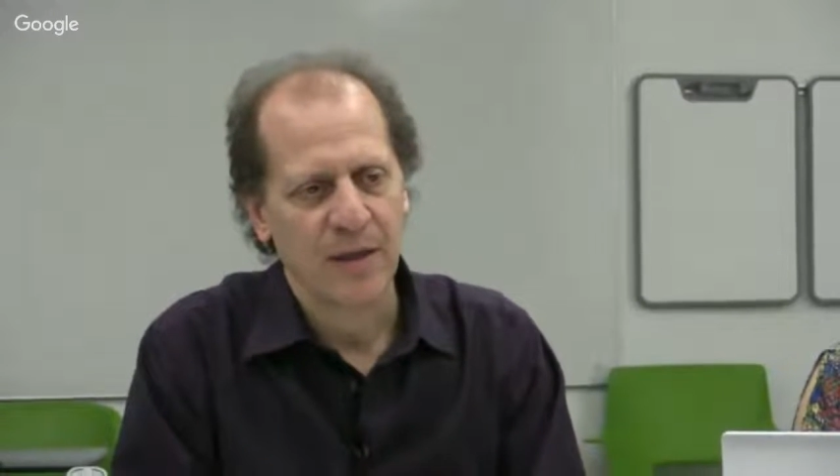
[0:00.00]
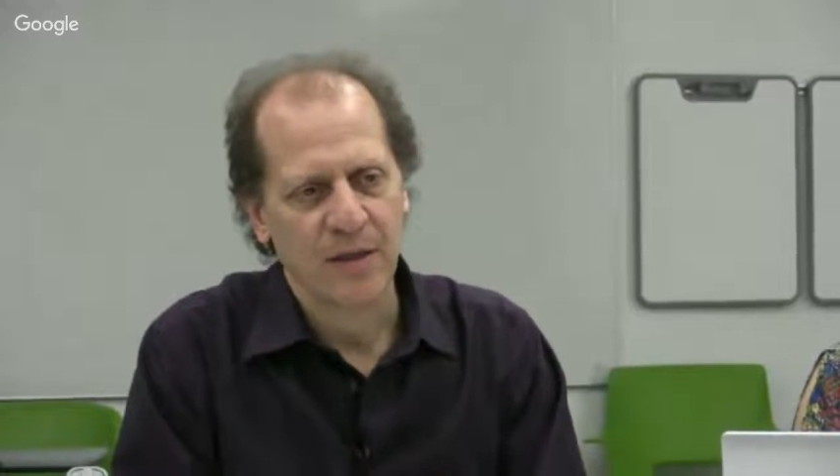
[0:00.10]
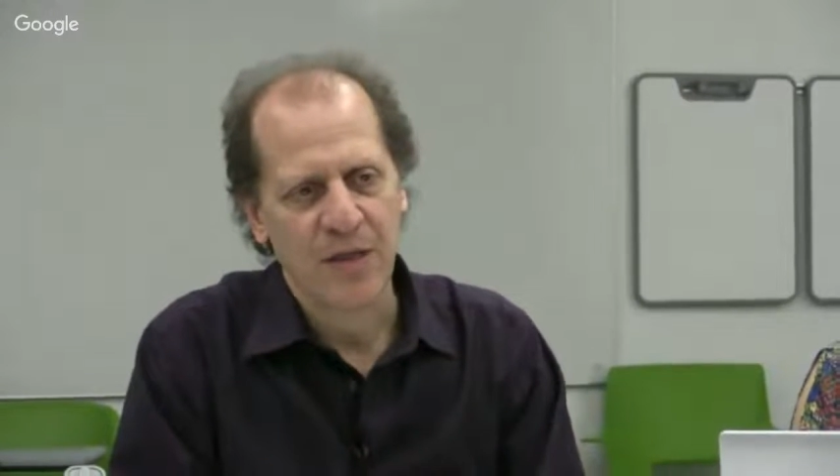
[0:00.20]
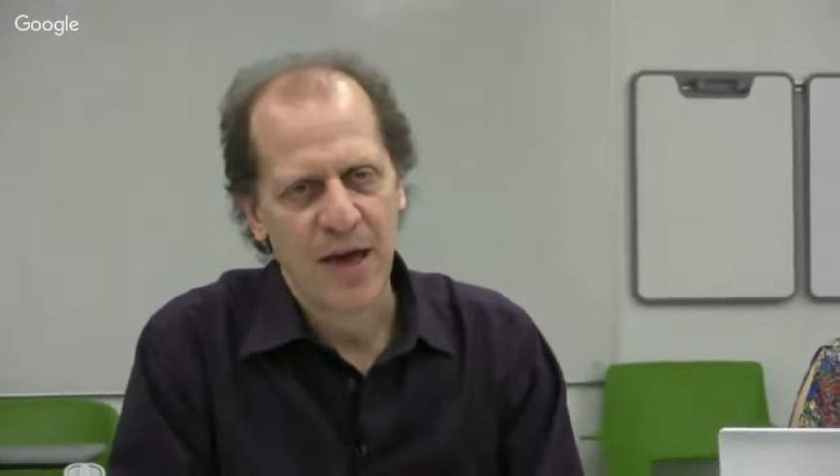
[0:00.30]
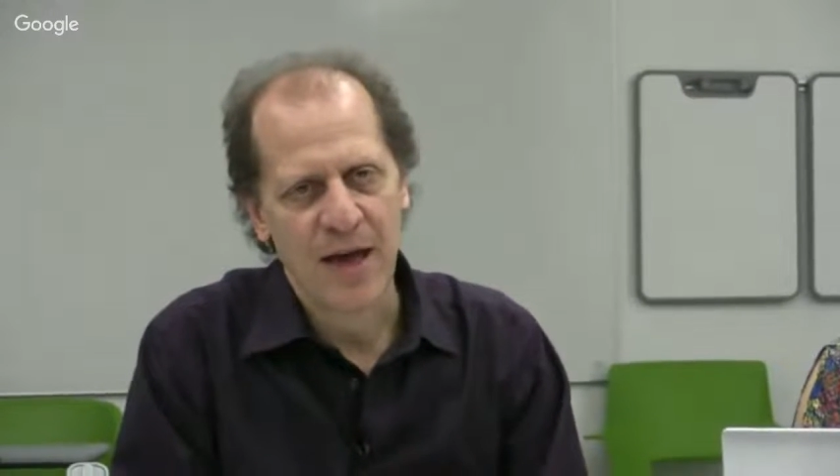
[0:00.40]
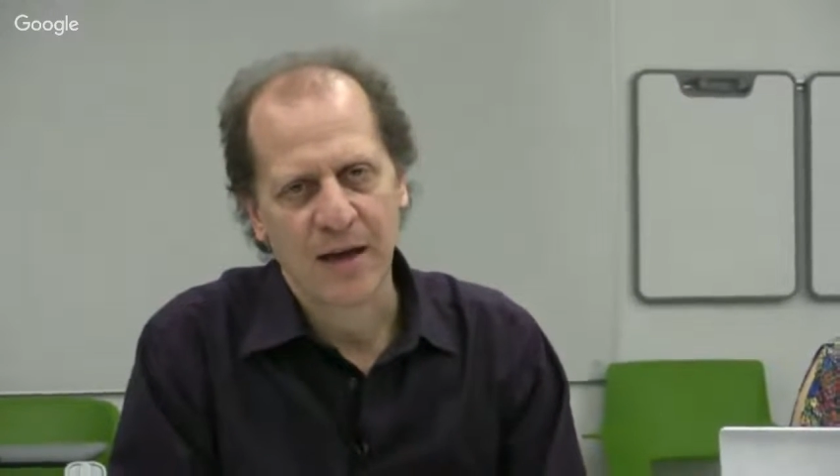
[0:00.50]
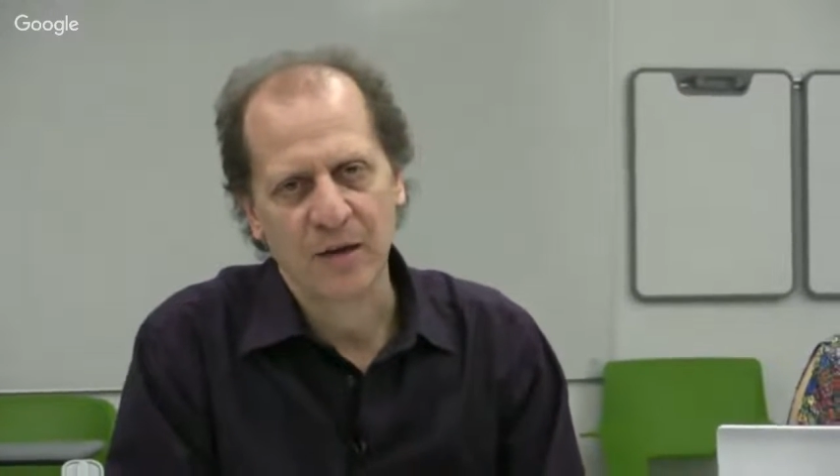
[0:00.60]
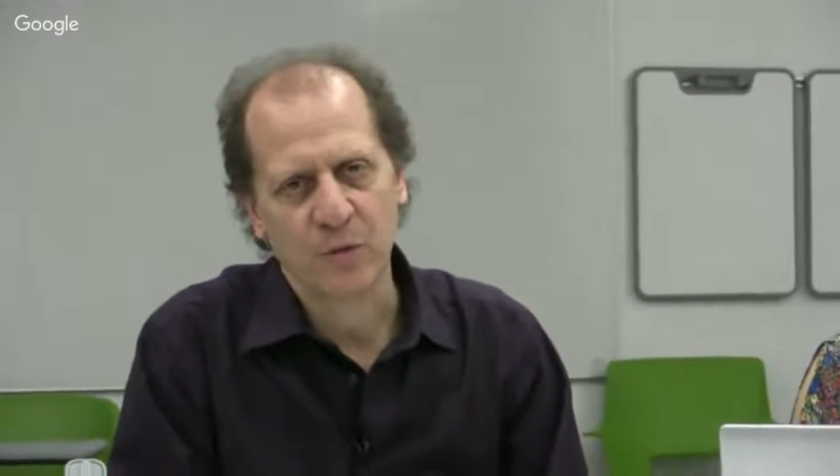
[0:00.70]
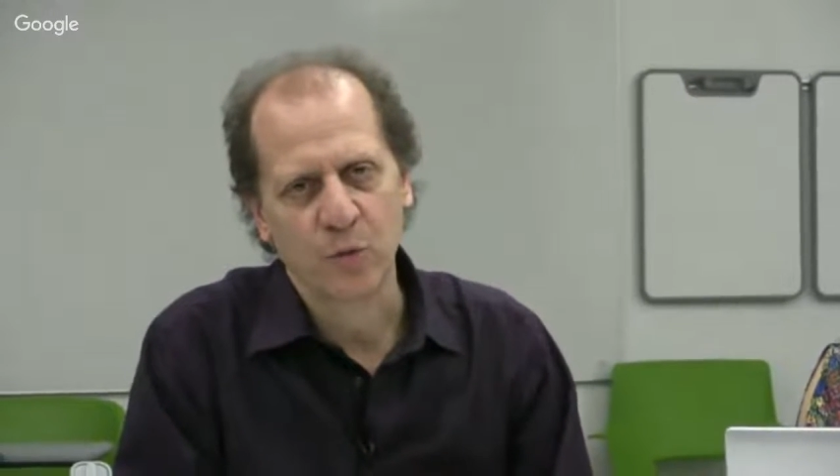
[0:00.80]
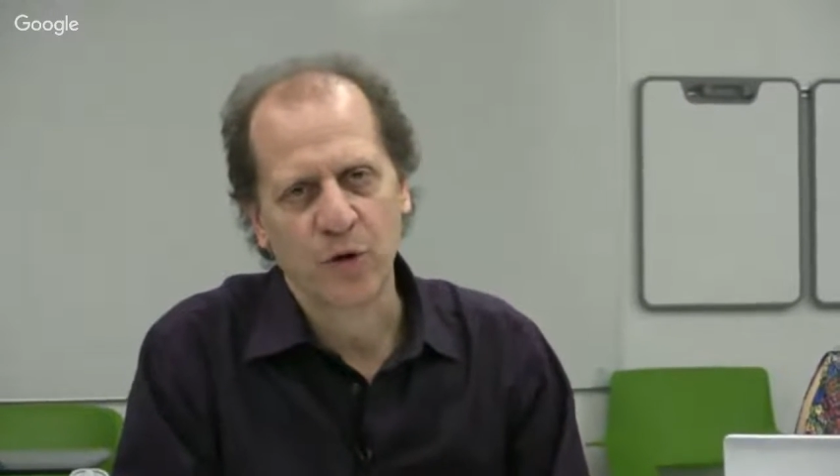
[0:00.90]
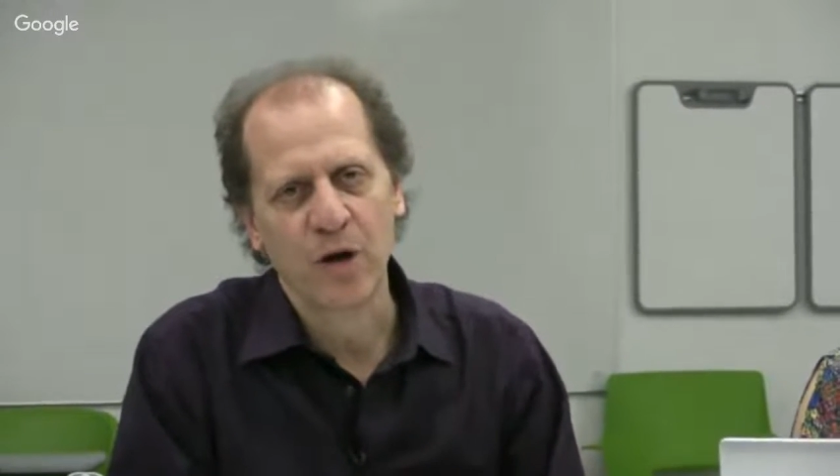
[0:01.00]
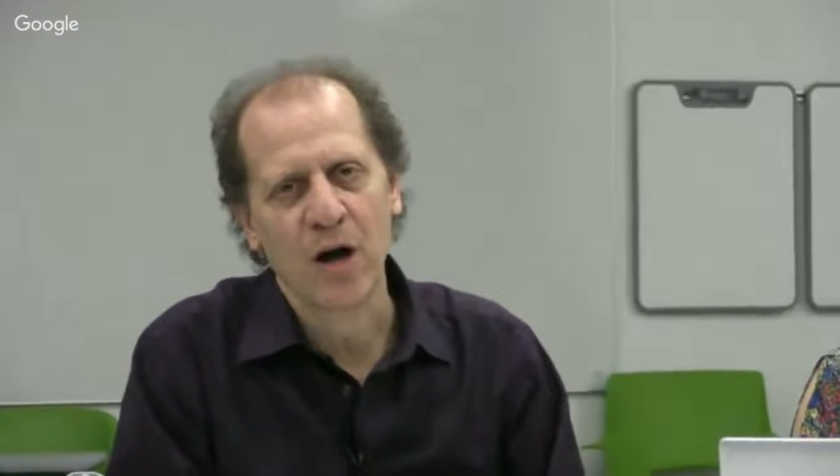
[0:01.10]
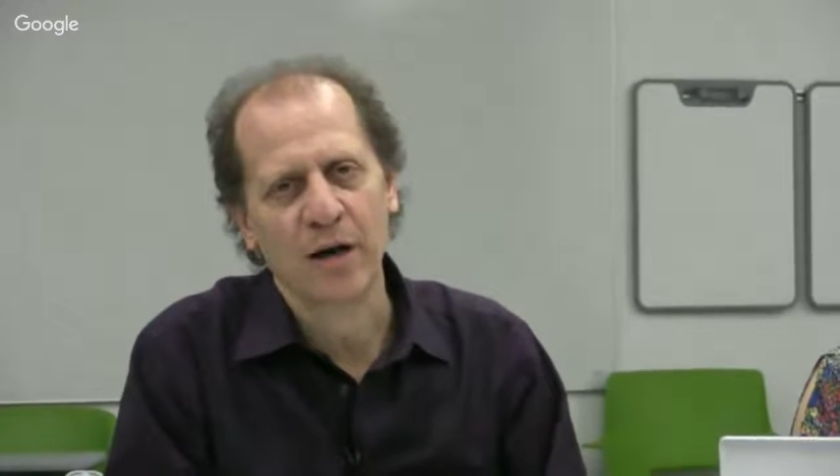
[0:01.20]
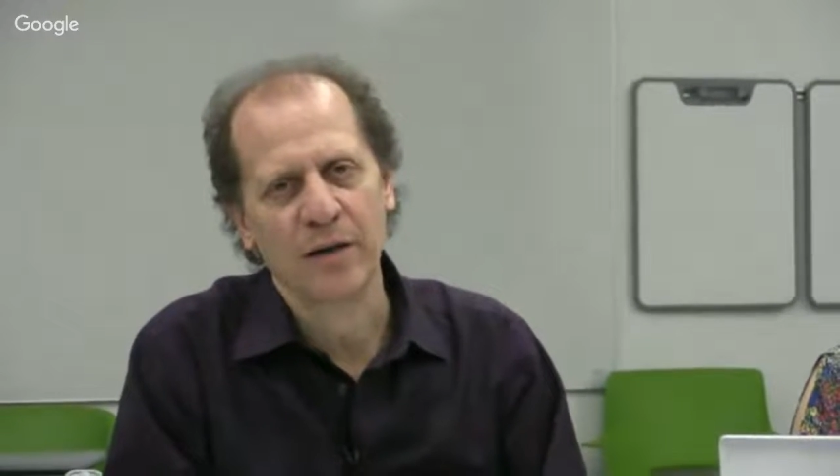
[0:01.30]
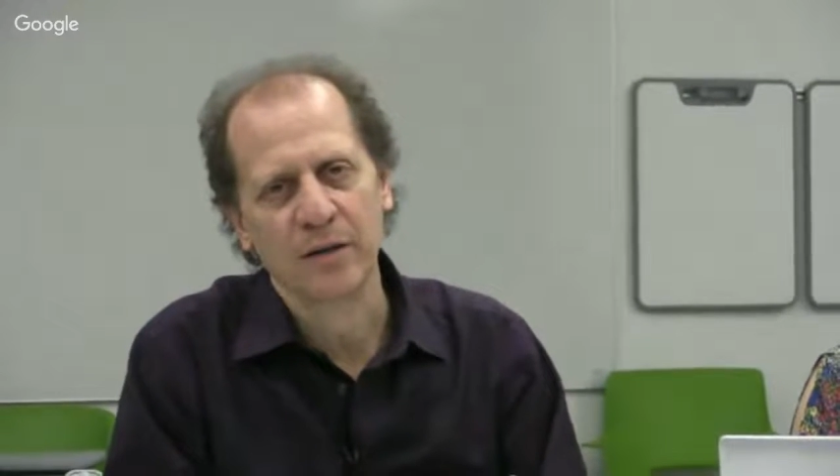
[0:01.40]
that we're
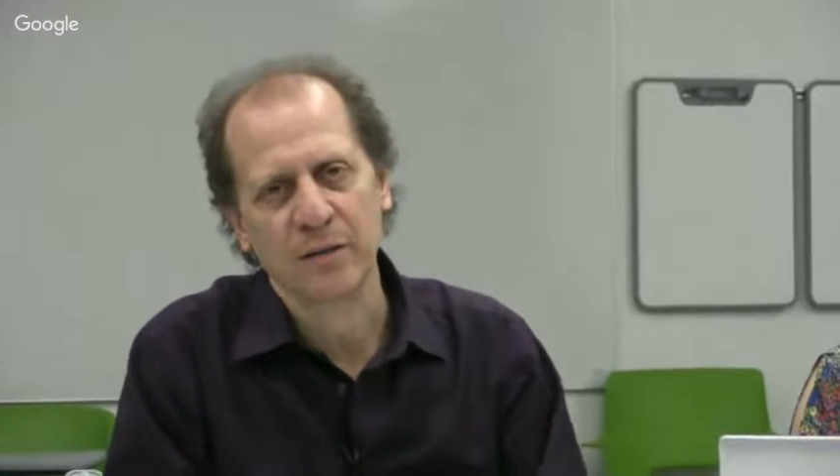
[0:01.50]
not